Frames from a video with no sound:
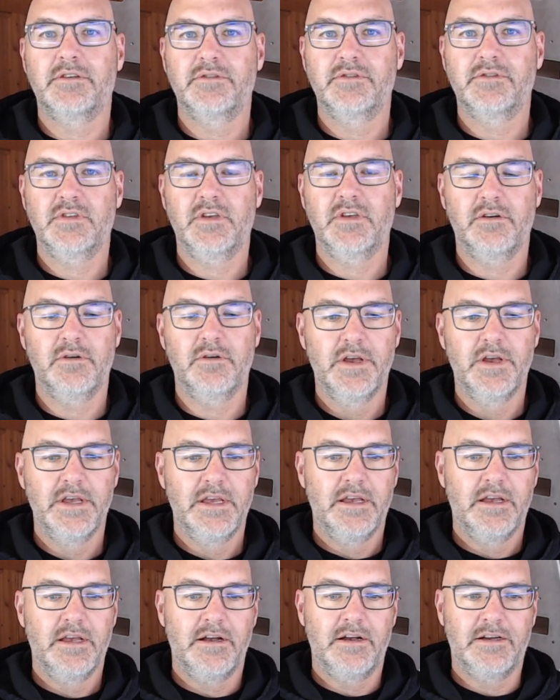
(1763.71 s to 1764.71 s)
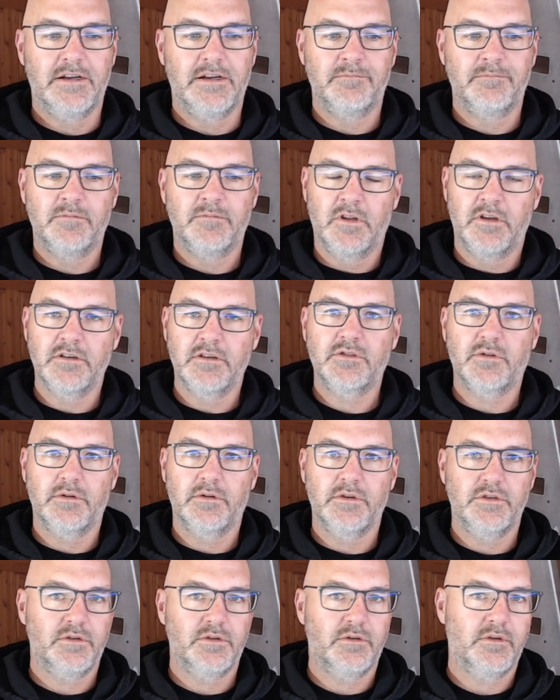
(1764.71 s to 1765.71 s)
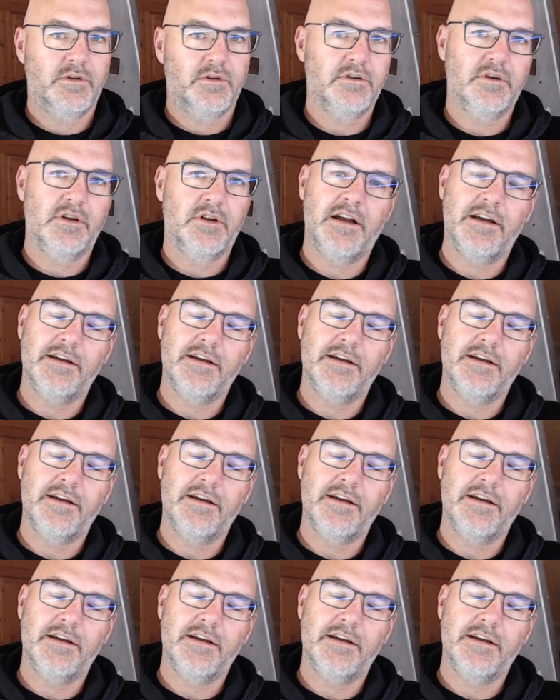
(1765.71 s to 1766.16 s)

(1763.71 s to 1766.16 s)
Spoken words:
So long story short,